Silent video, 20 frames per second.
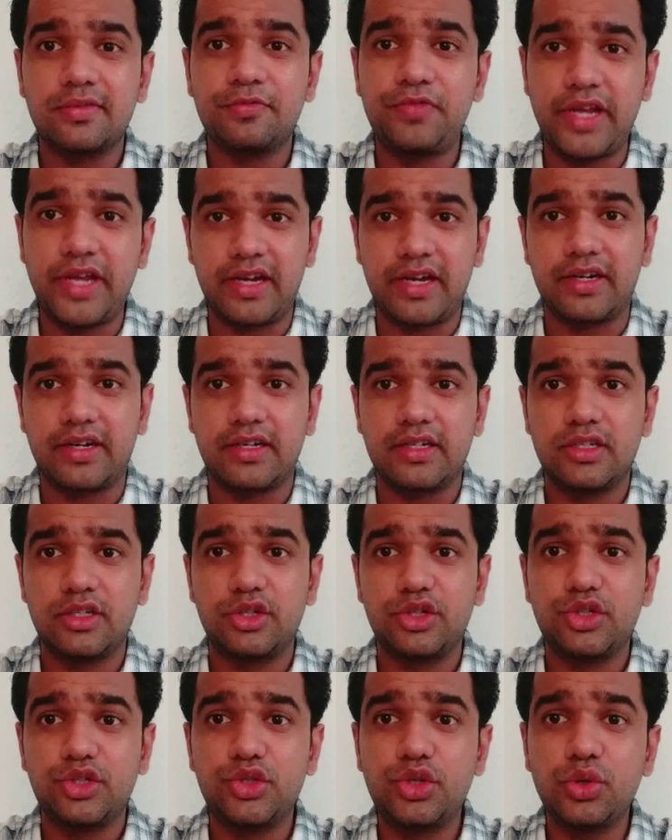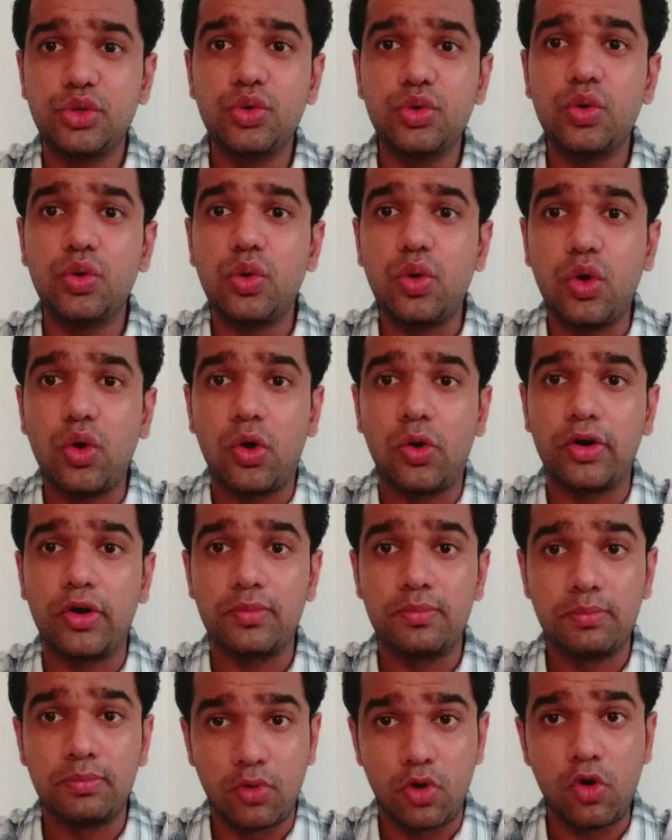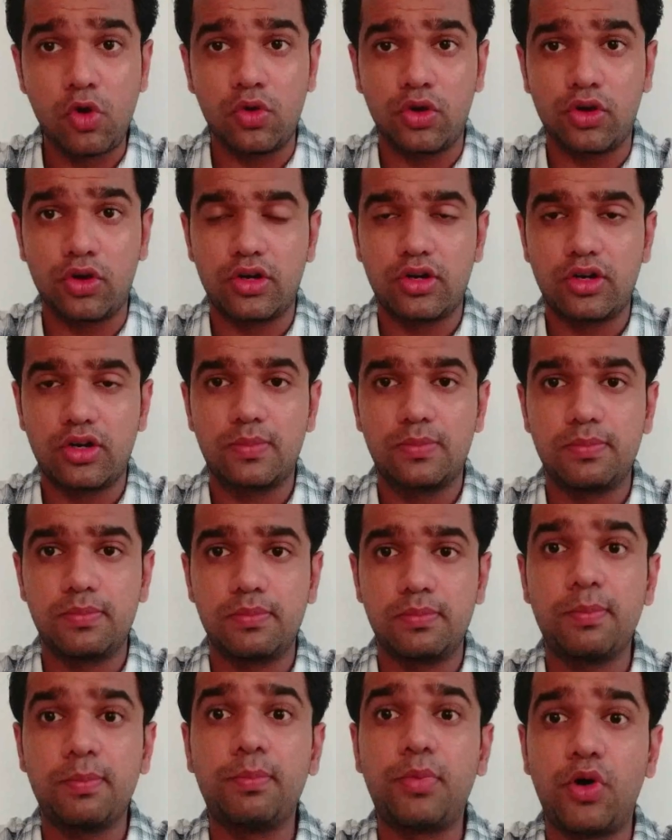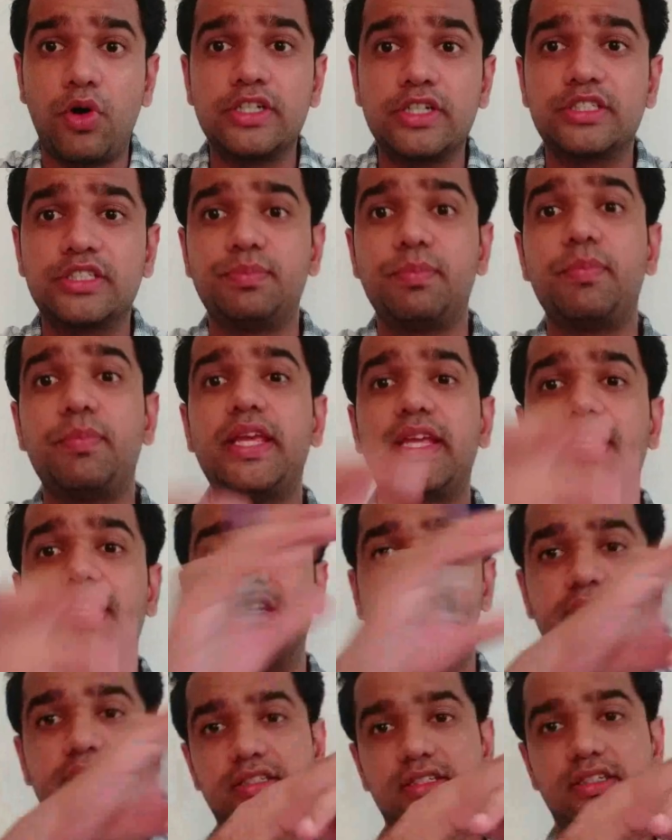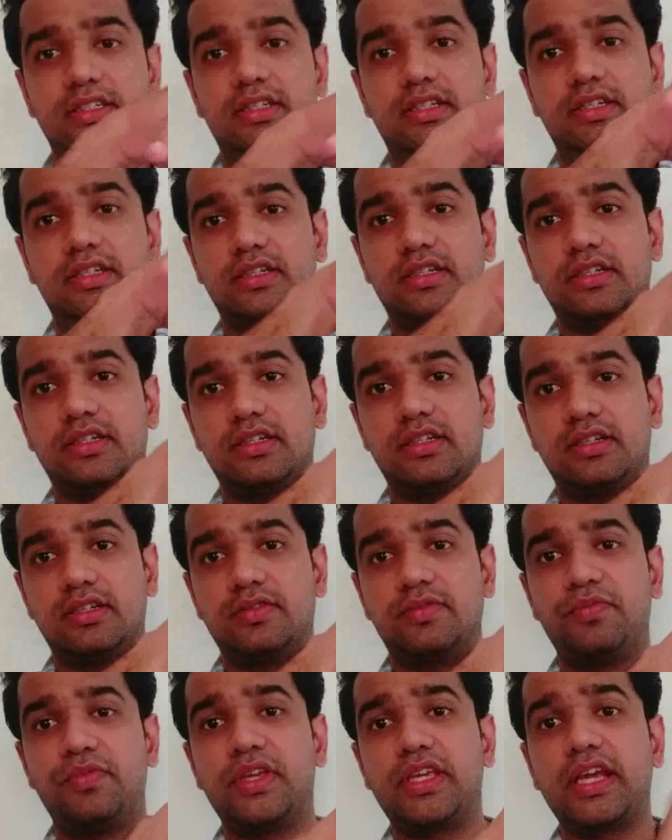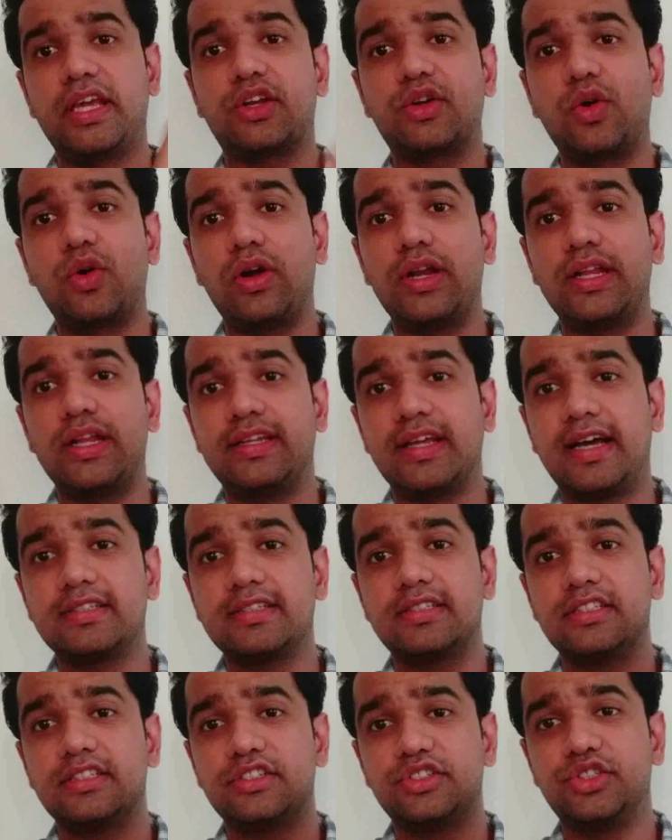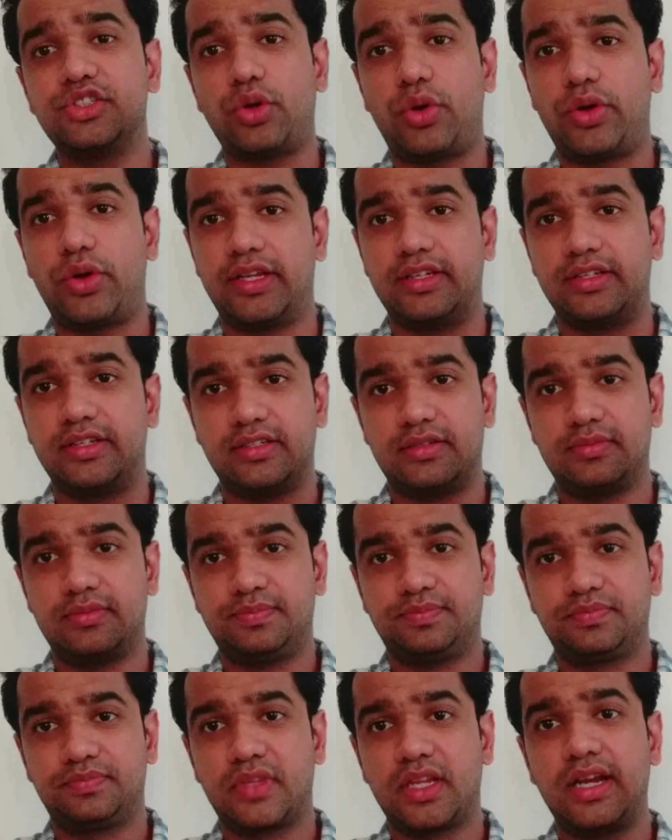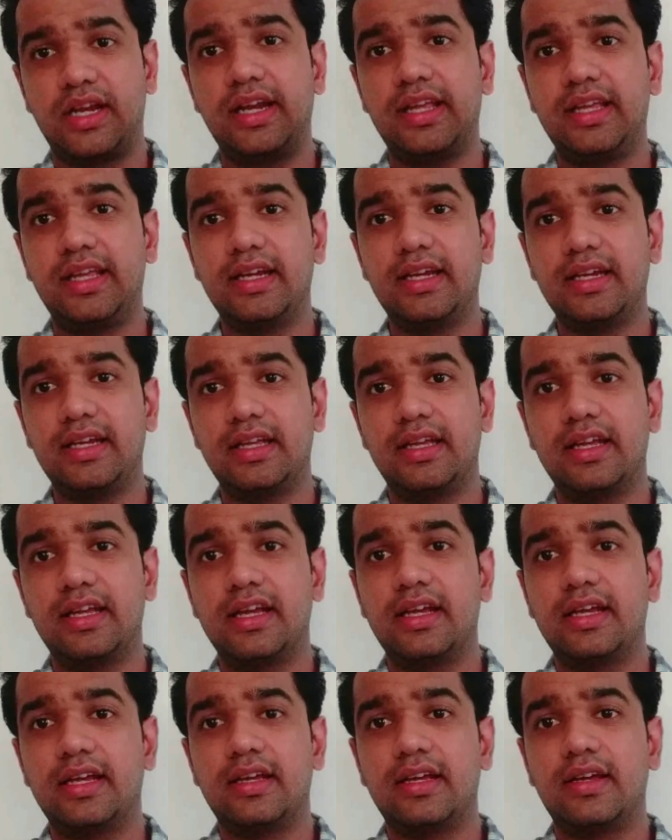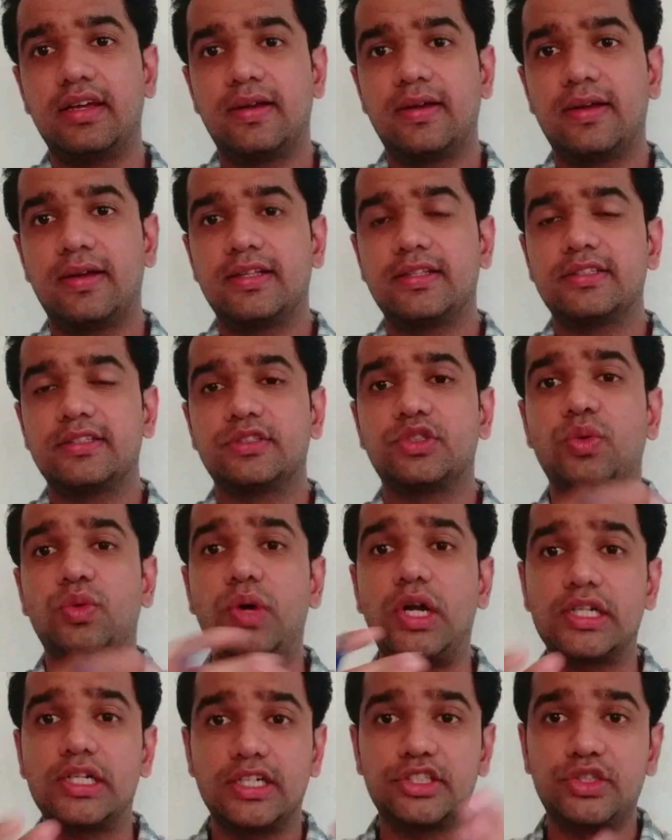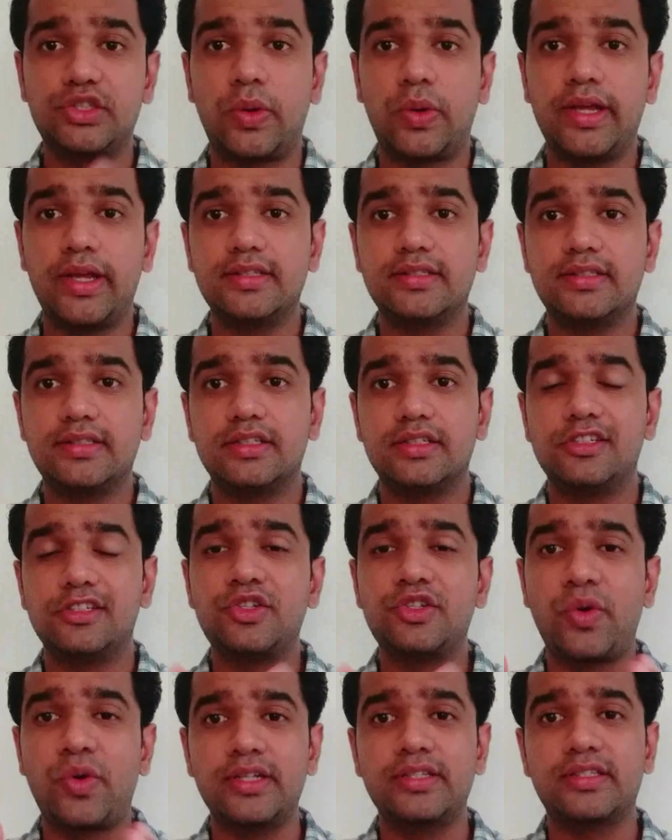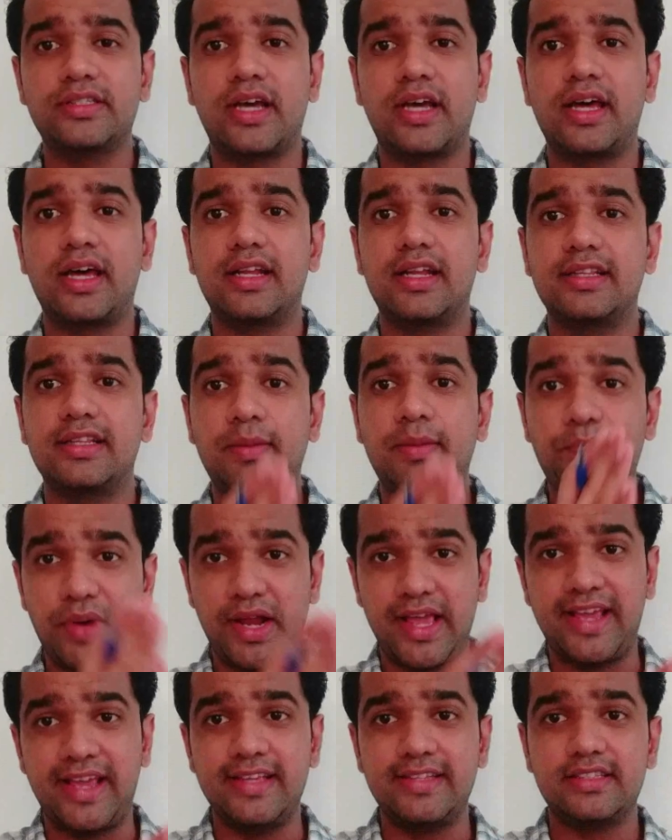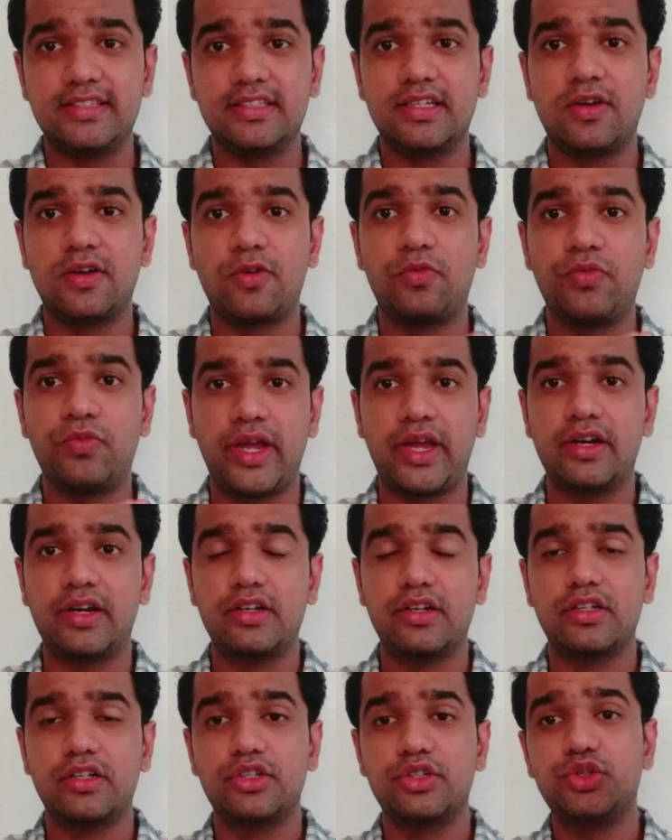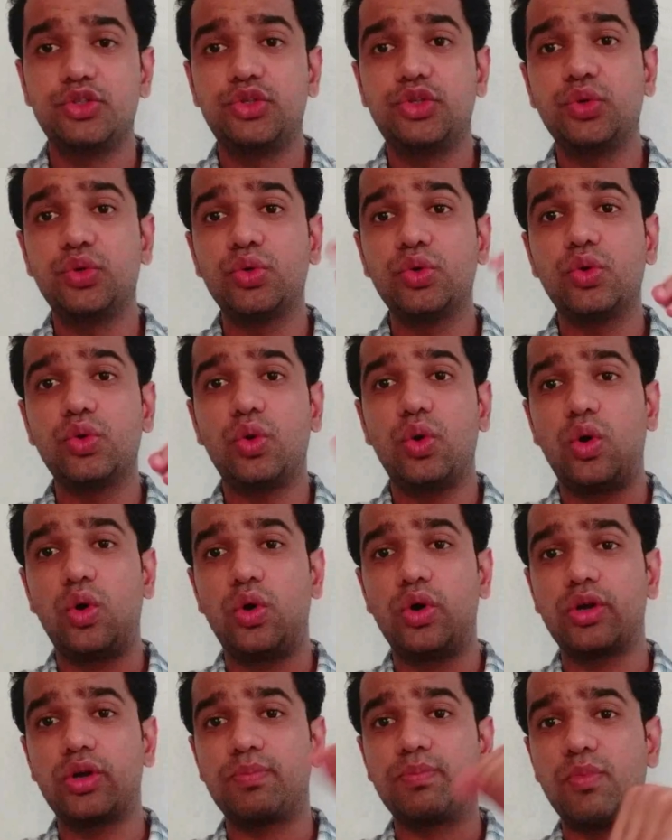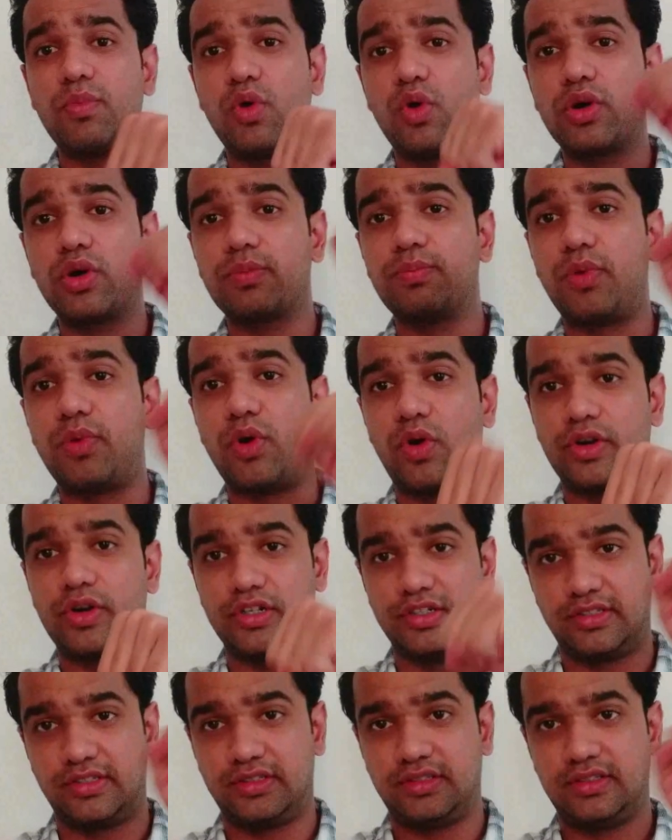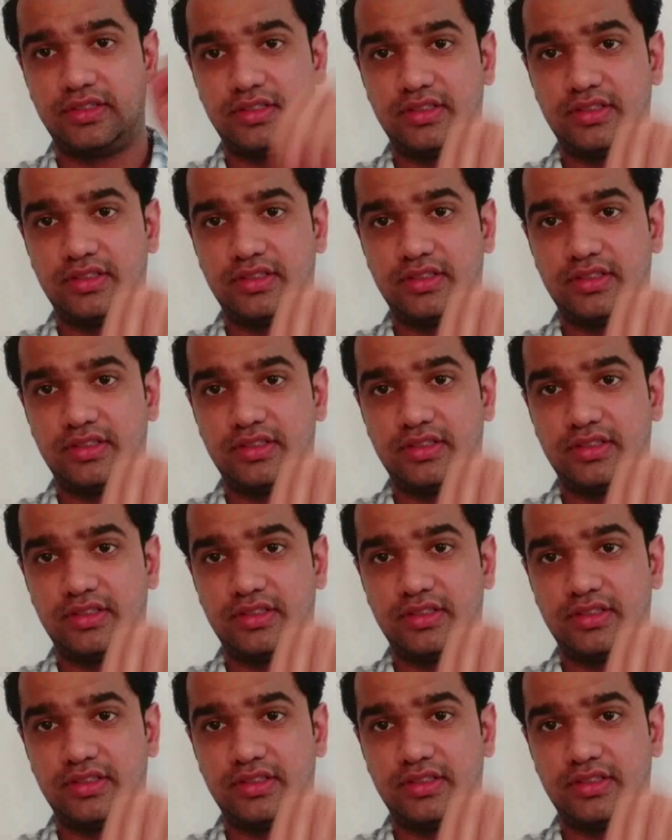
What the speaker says: where 2 or more bones meet. We can call it as joint. Clear? So what are joints? Joints are the place where 2 or more bones